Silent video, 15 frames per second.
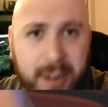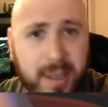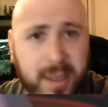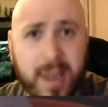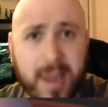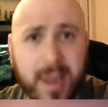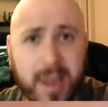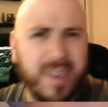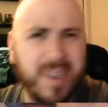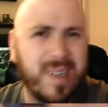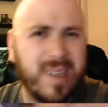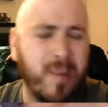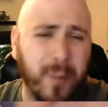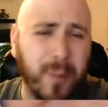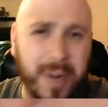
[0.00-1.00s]
but it's not
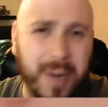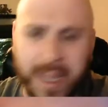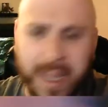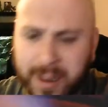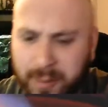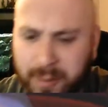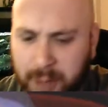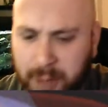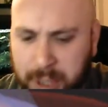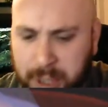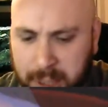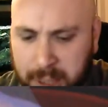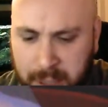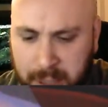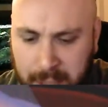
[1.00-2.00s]
working,
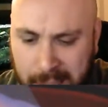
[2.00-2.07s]
unfortunately.